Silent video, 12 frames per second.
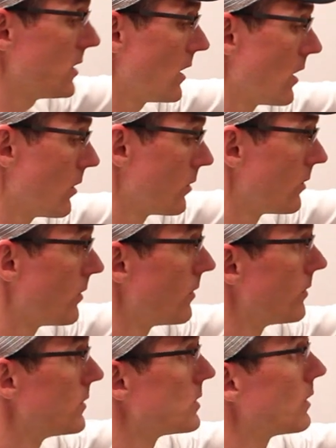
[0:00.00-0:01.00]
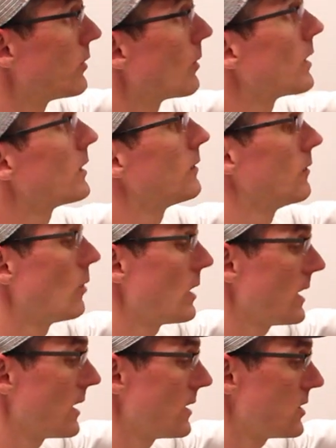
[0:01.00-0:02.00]
to go. So if you want to
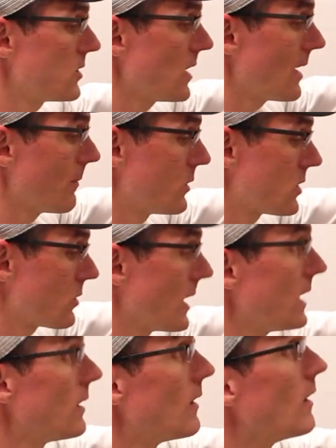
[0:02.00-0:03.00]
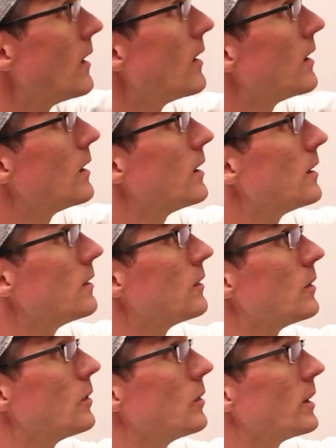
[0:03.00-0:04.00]
get it set up straight,
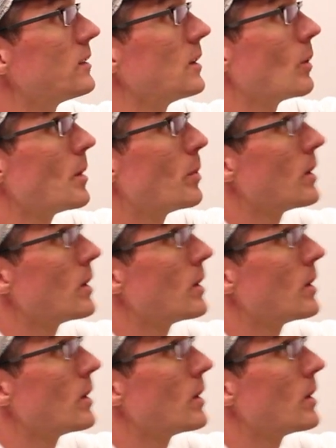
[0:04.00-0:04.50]
let's say you want to